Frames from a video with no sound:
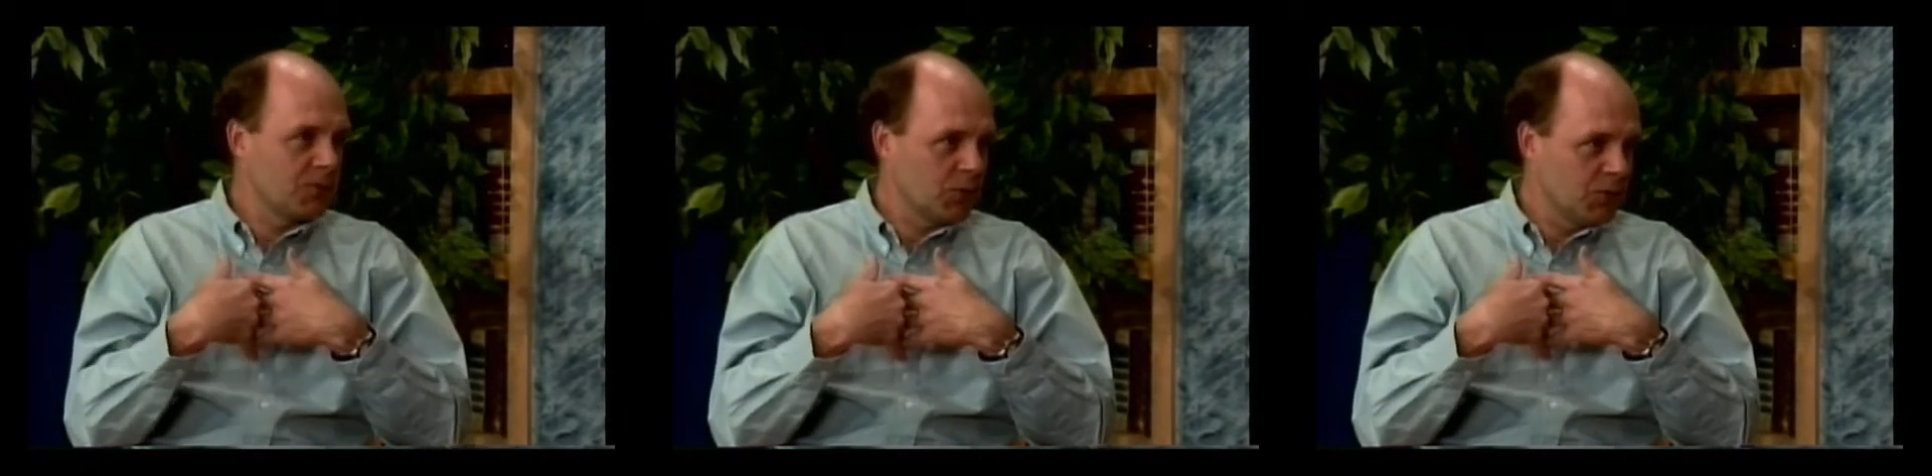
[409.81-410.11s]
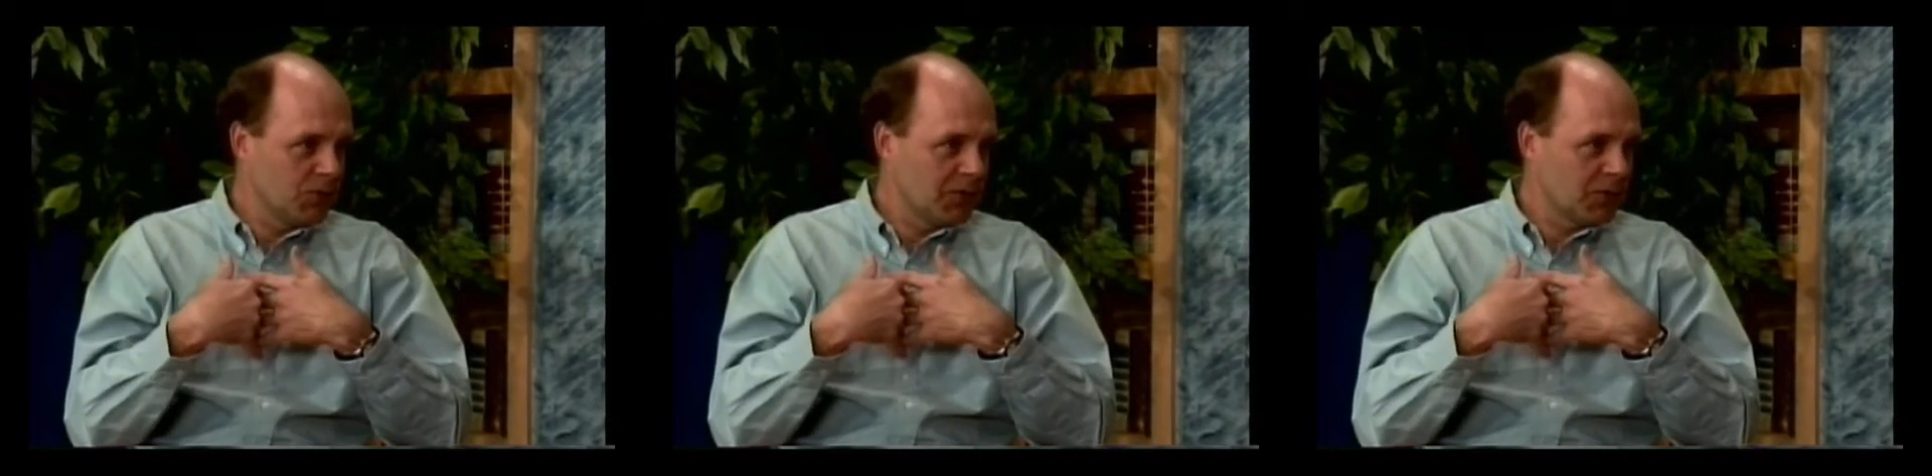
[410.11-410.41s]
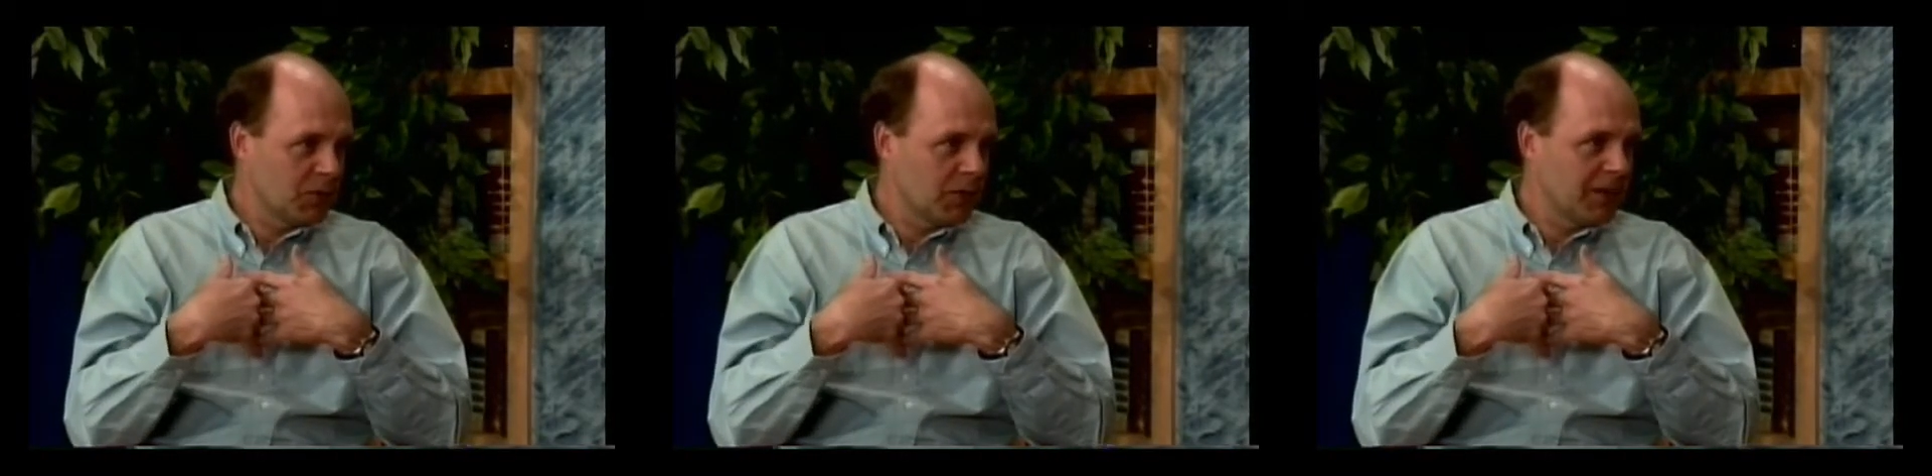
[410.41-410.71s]
true
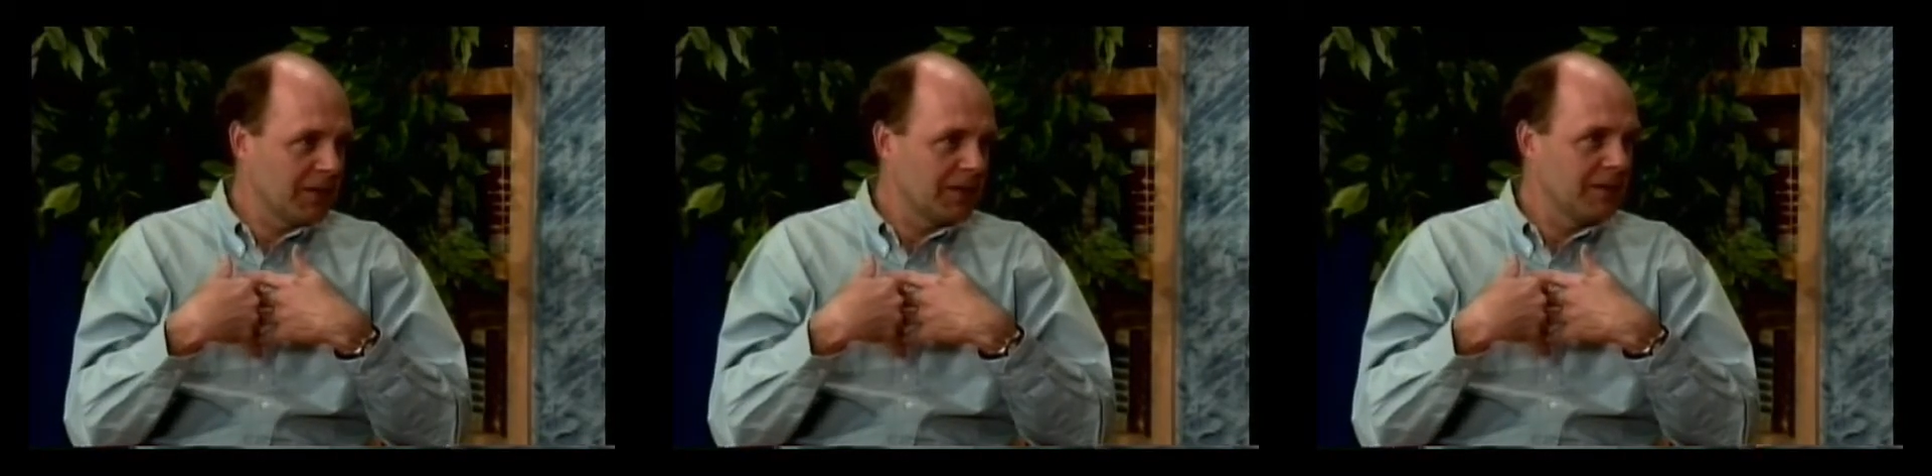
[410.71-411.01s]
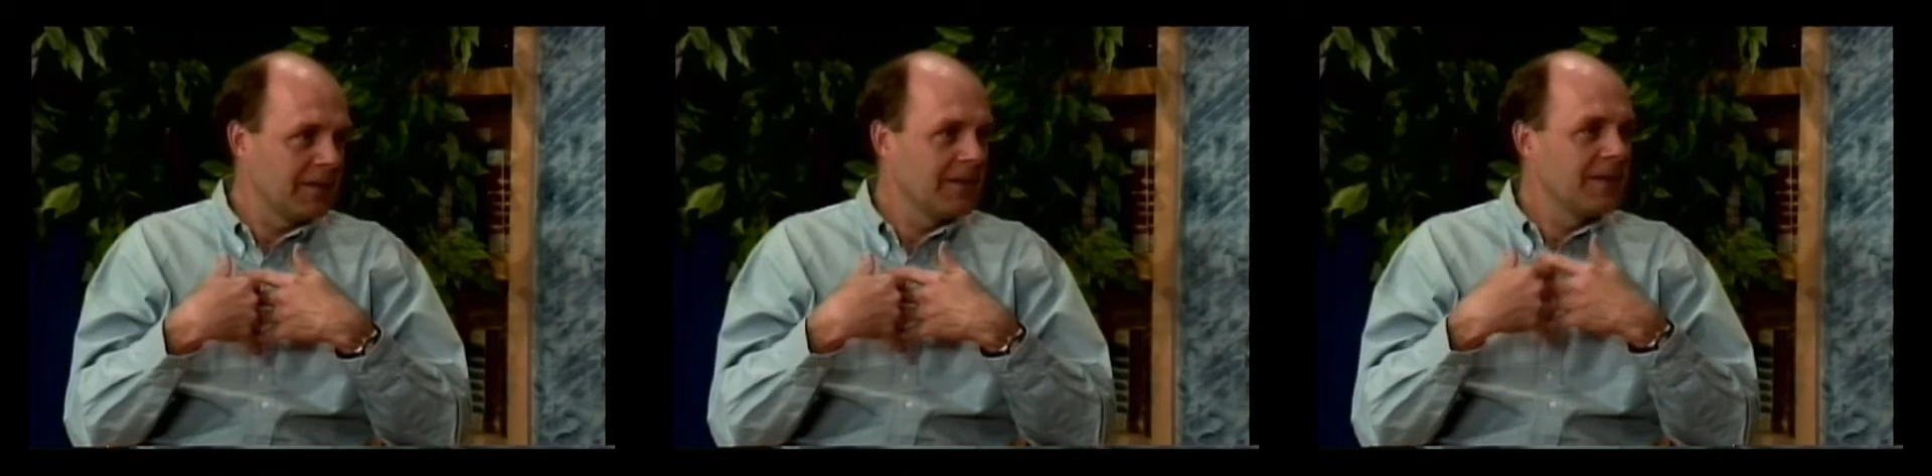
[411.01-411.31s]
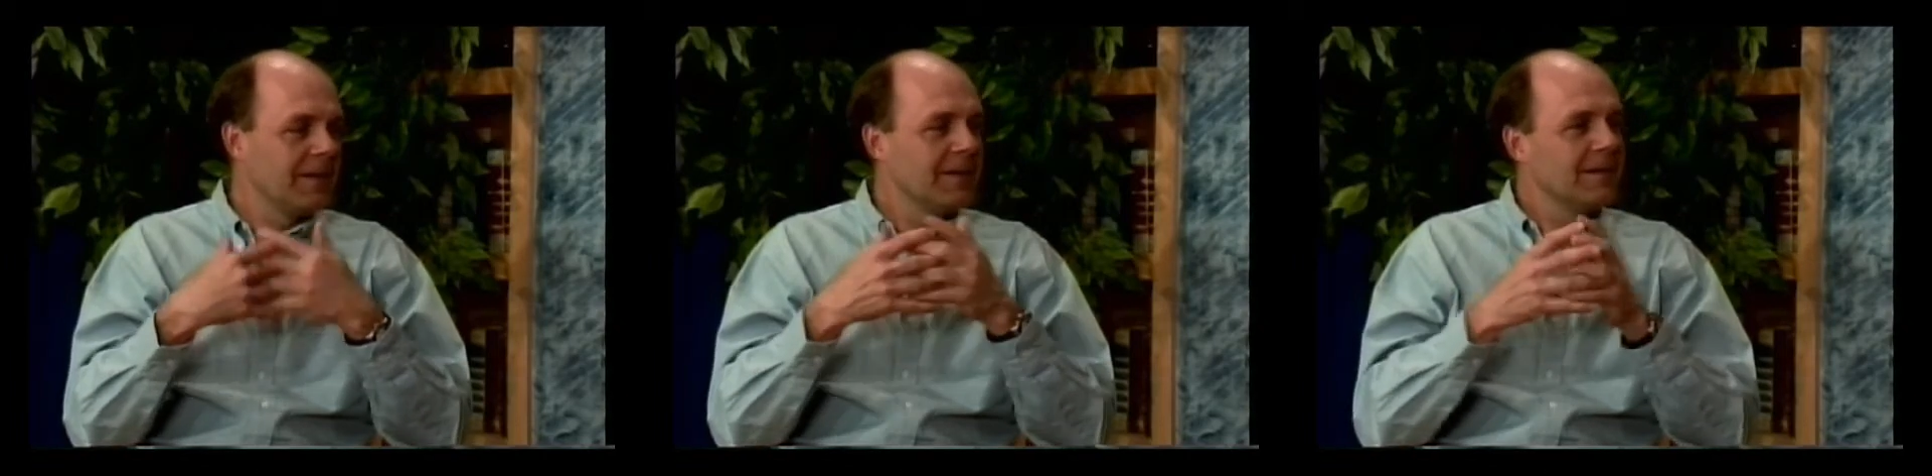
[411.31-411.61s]
Cinderella.
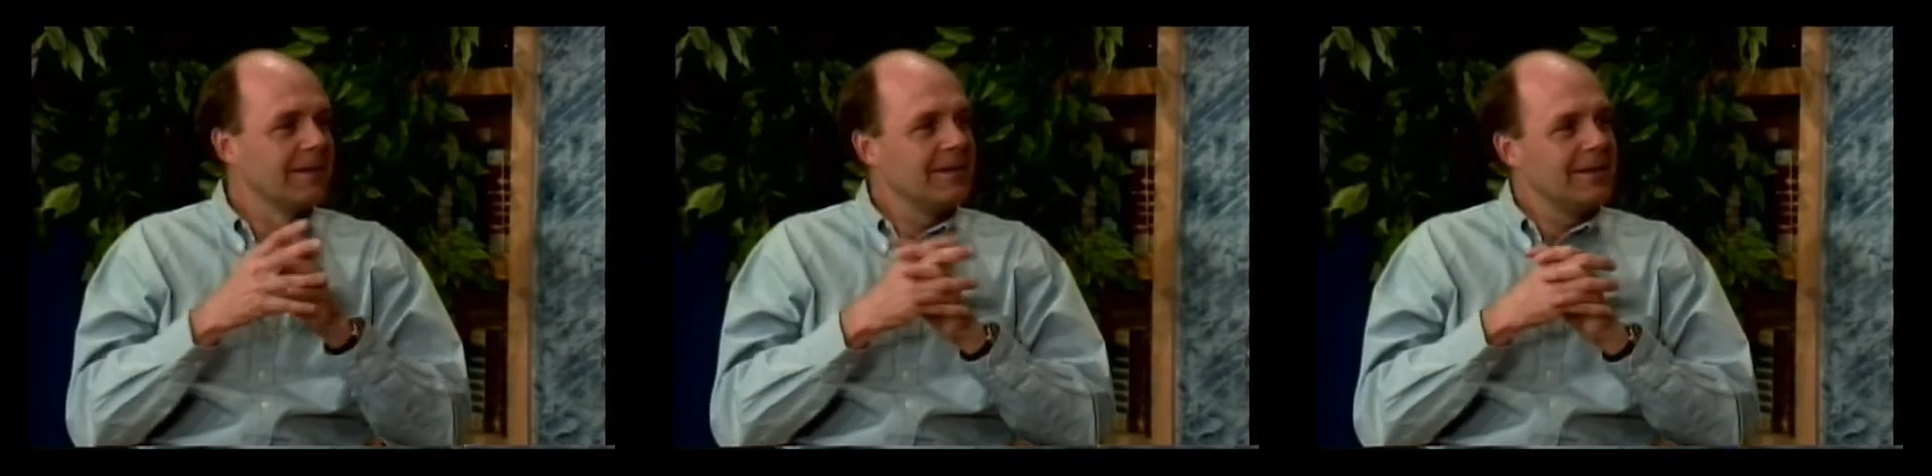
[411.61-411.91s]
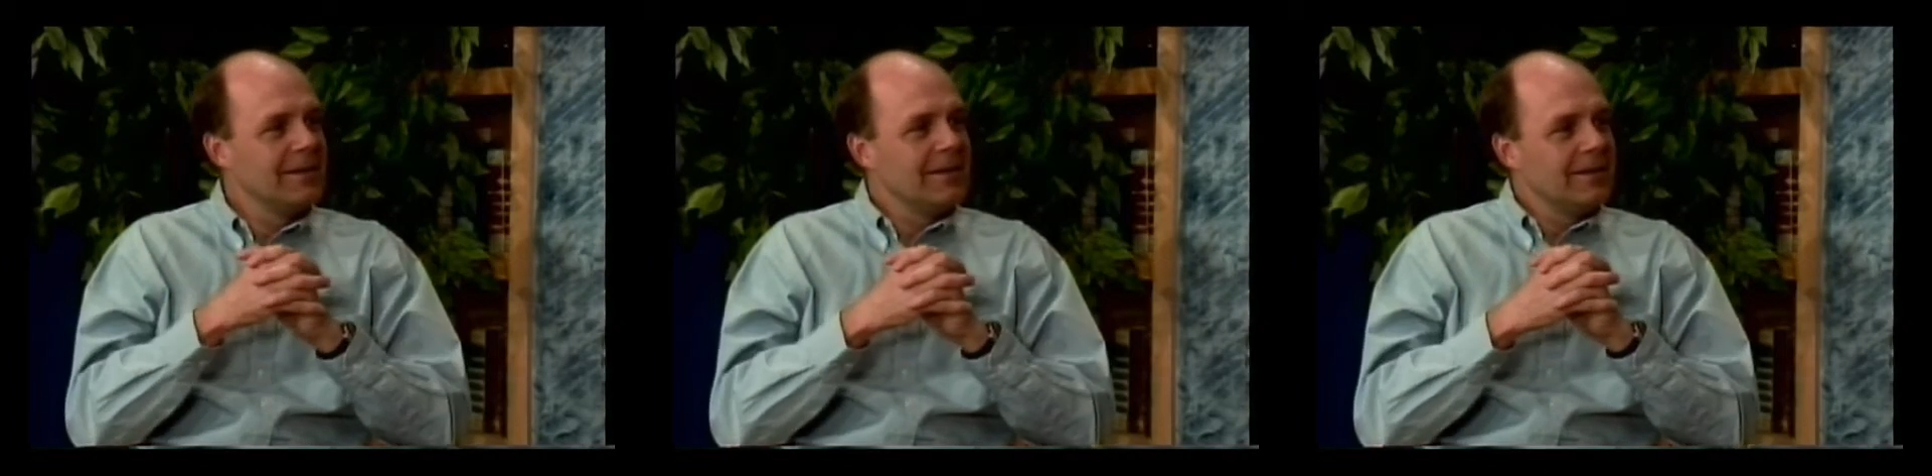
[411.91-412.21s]
Wow.